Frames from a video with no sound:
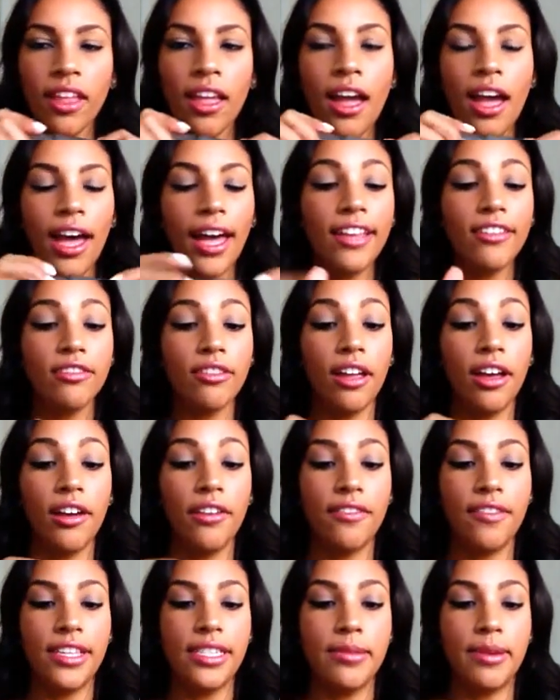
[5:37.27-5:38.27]
I
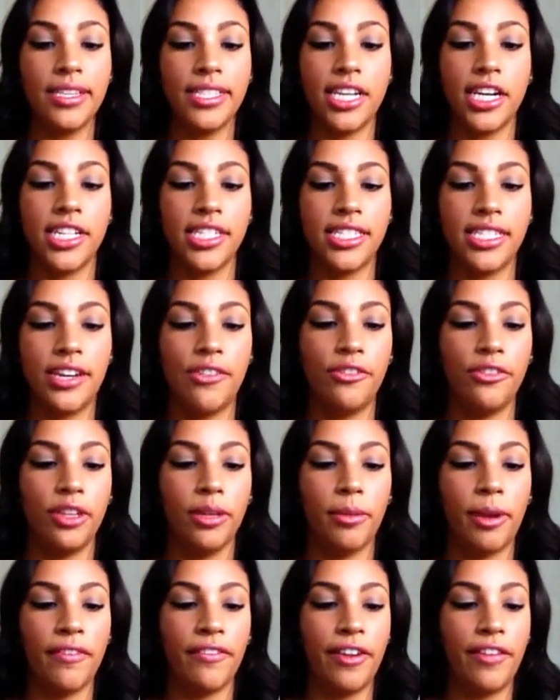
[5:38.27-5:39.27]
love this mascara. It's definitely
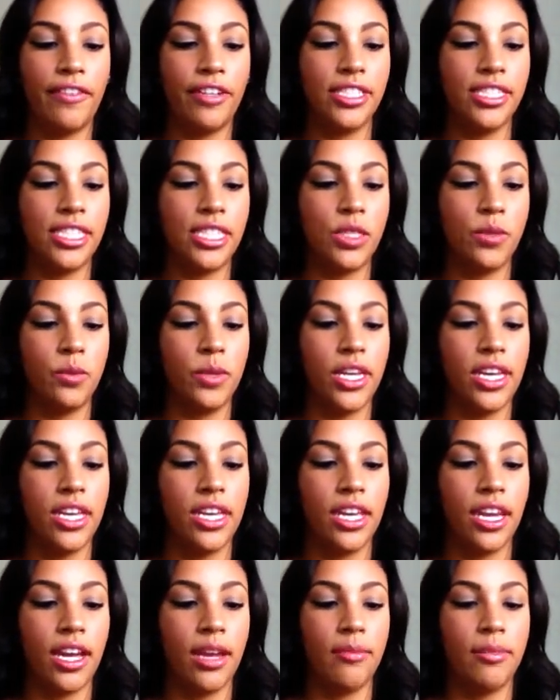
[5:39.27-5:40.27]
my favorites this
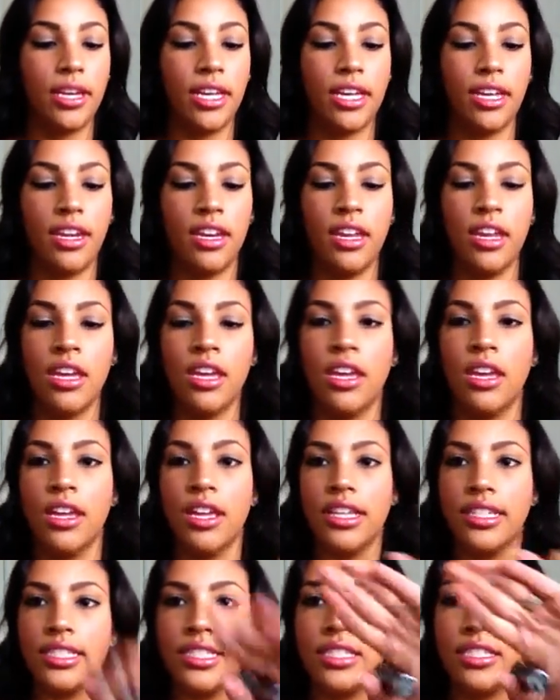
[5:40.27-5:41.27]
week. I mean,
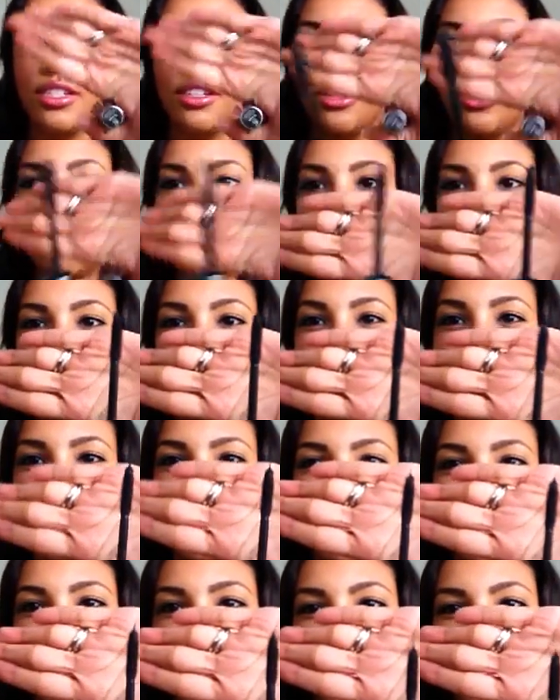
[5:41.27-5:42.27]
still
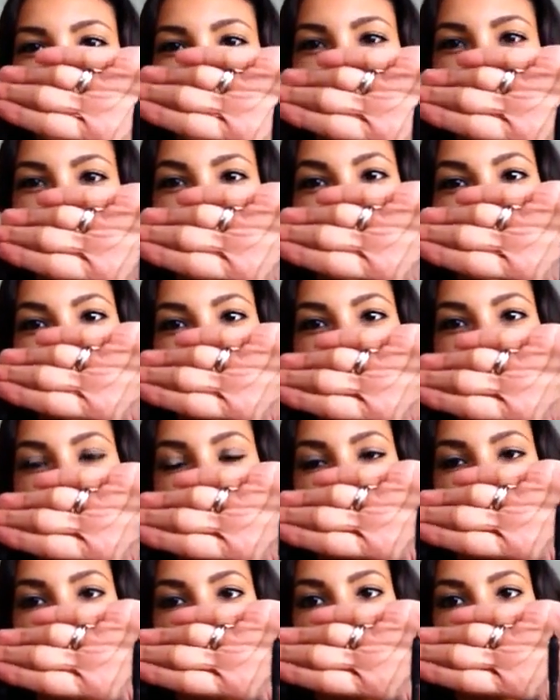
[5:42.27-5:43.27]
the brush is exactly the
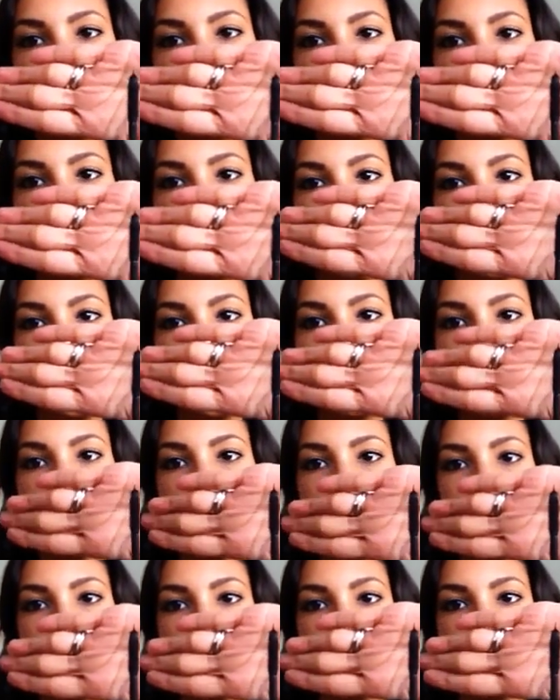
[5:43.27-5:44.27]
same as the mini,
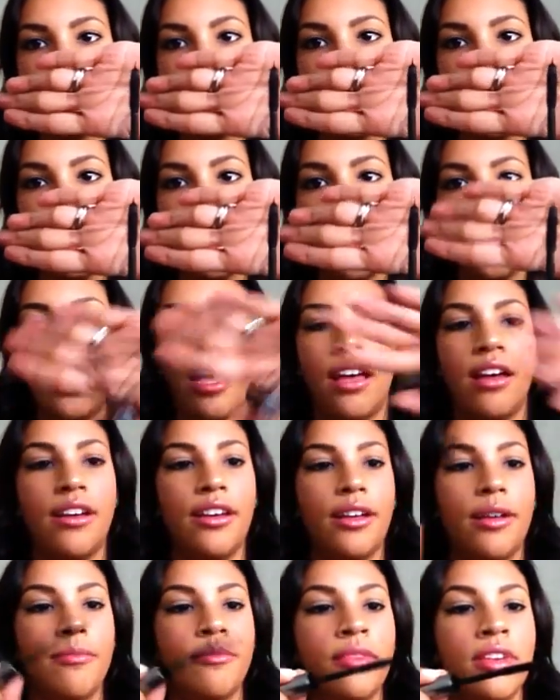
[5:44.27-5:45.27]
like I was saying.
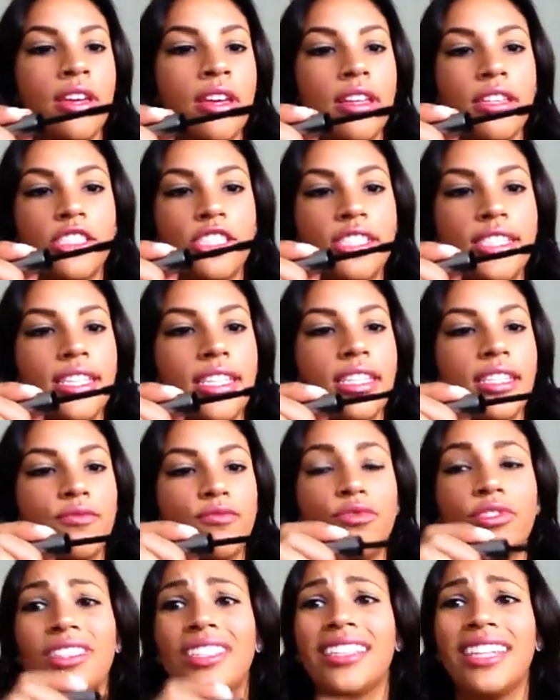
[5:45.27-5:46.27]
Just a
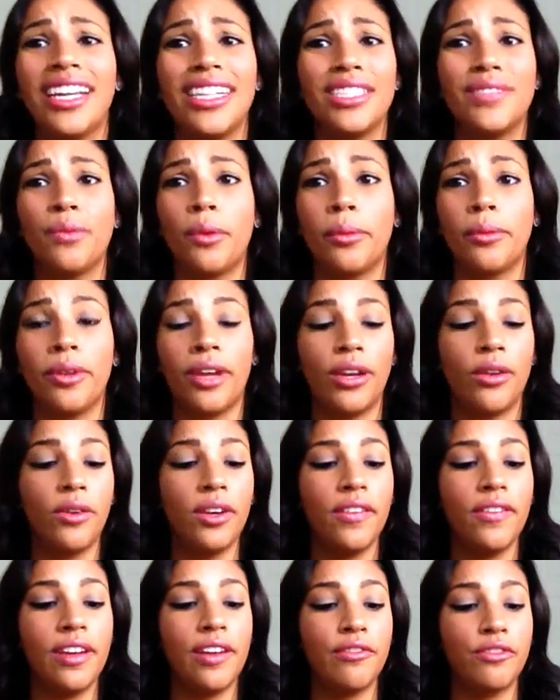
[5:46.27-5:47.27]
really nice formula. I don't
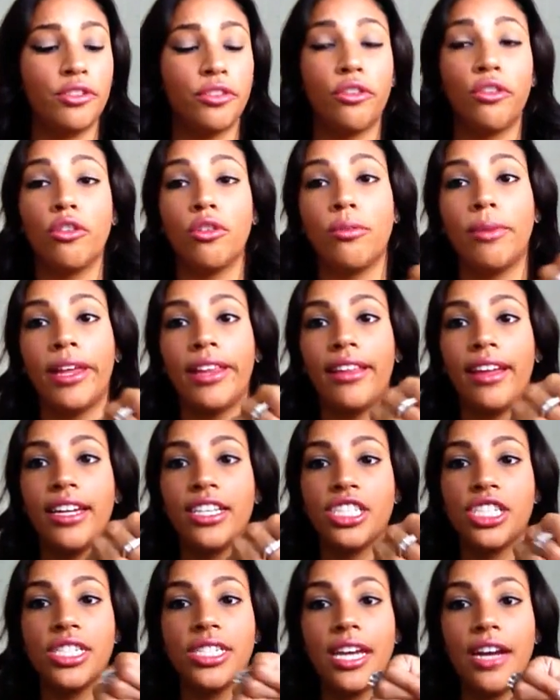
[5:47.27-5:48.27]
even have to curl my
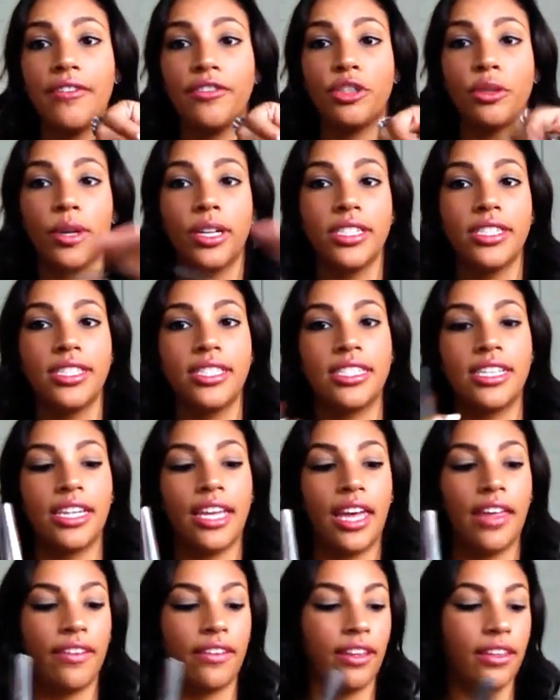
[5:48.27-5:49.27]
lashes afterwards to
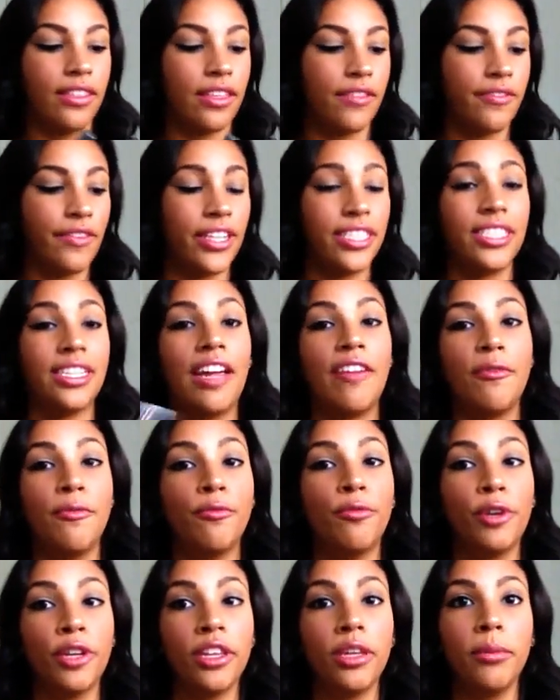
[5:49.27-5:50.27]
get like the effect. And
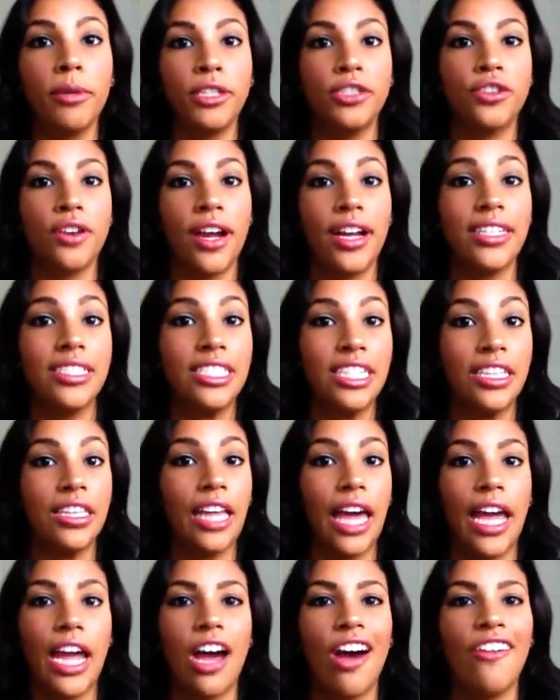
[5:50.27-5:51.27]
I've really been trying to
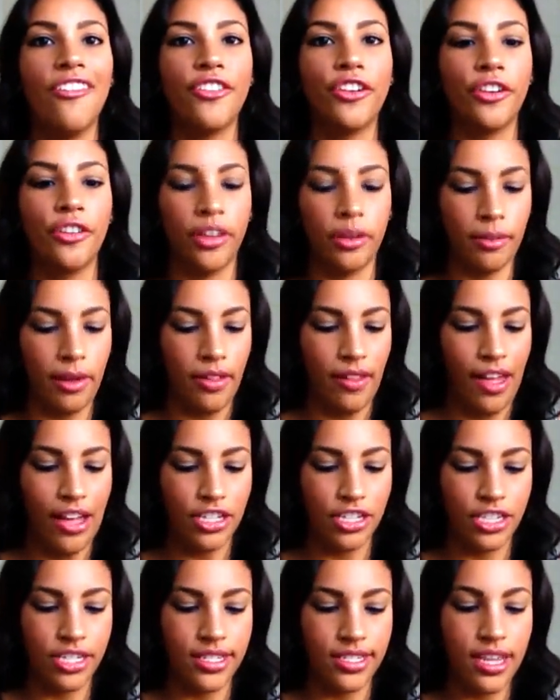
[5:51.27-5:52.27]
lay off curling my
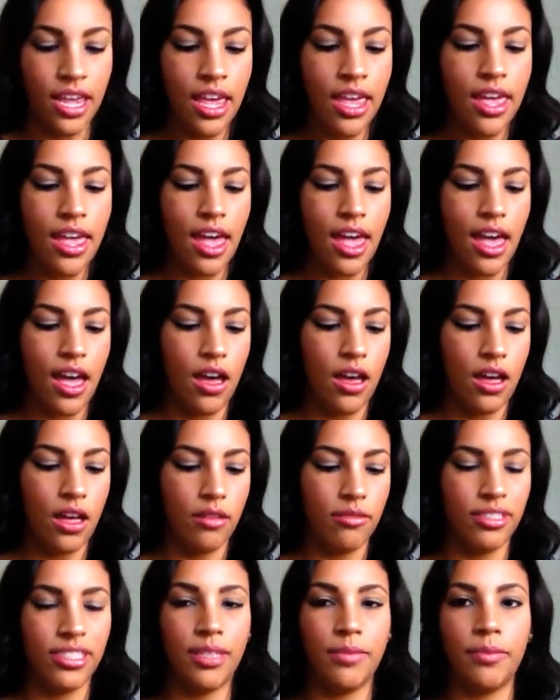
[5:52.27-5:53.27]
lashes,
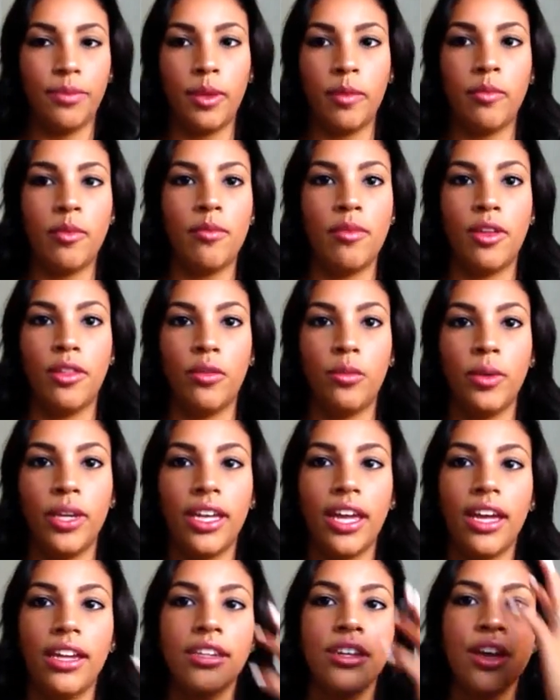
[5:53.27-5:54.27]
except like maybe on the
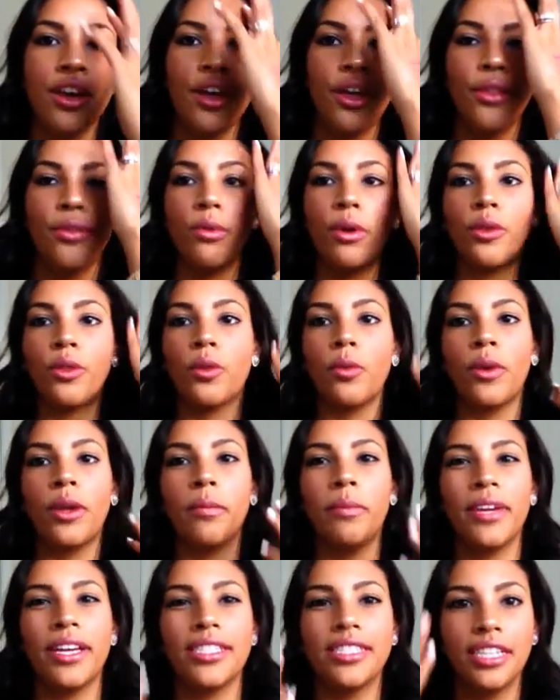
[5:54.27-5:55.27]
weekend, throughout the
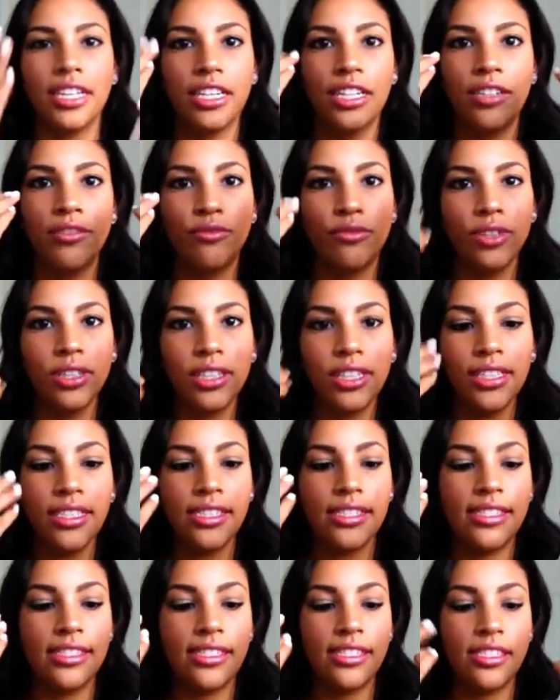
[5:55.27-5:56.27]
week, because it can
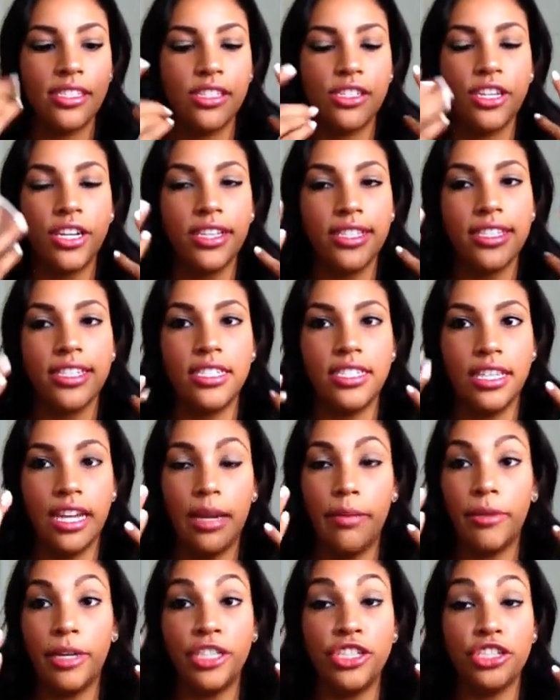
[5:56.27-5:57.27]
really start to
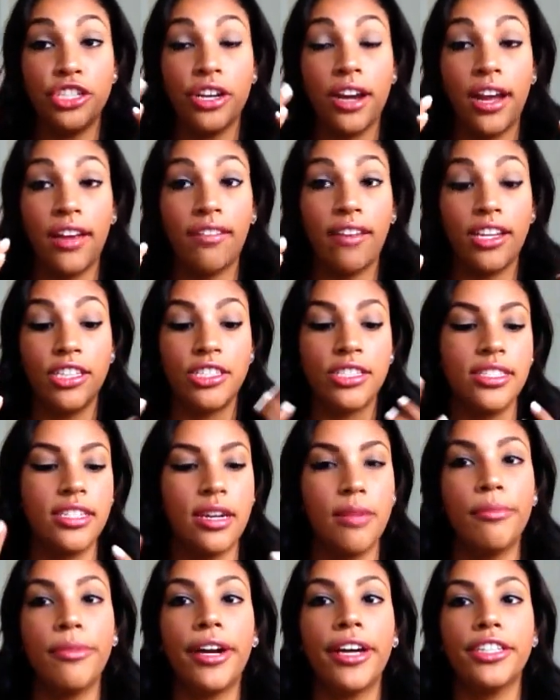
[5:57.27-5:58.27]
damage your eyelashes,
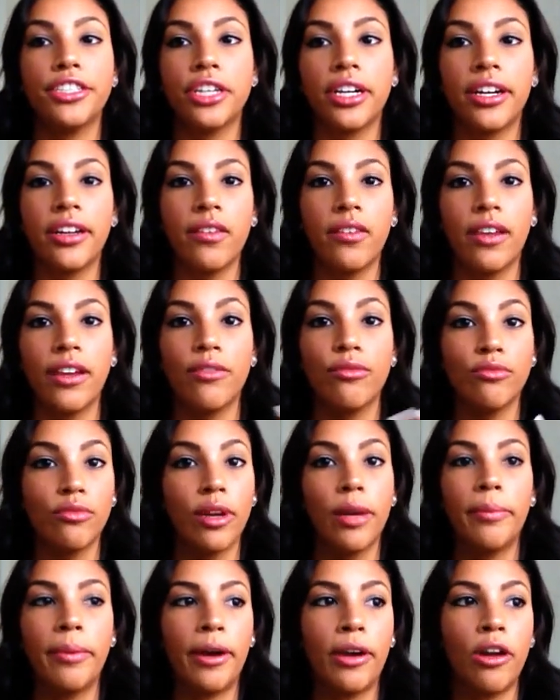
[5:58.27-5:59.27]
and I'm not trying to like
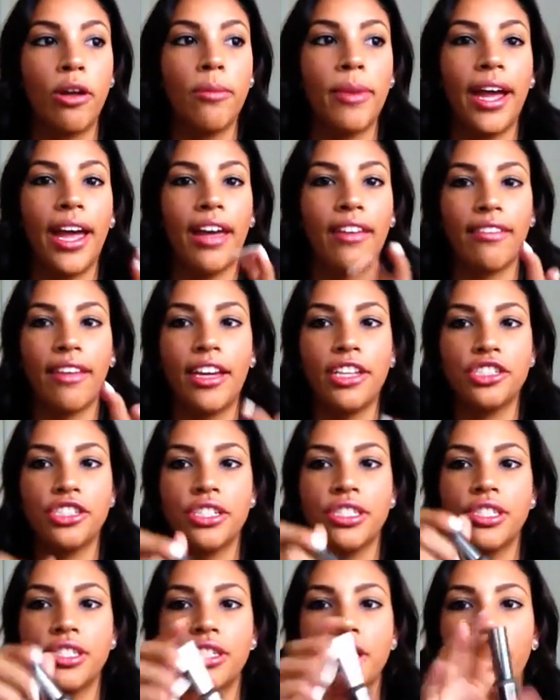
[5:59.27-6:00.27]
rip out all my
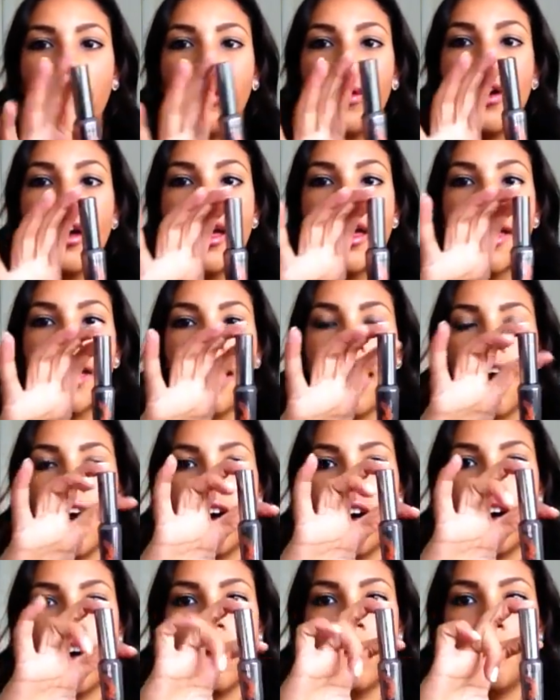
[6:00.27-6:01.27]
eyelashes. So
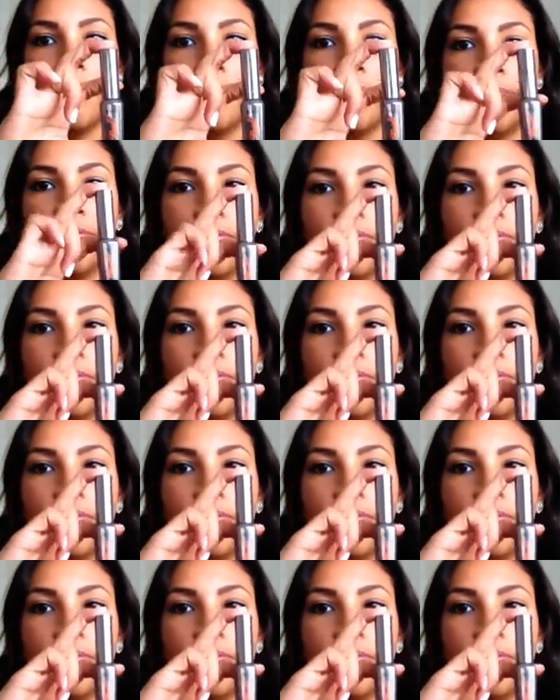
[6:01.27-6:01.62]
I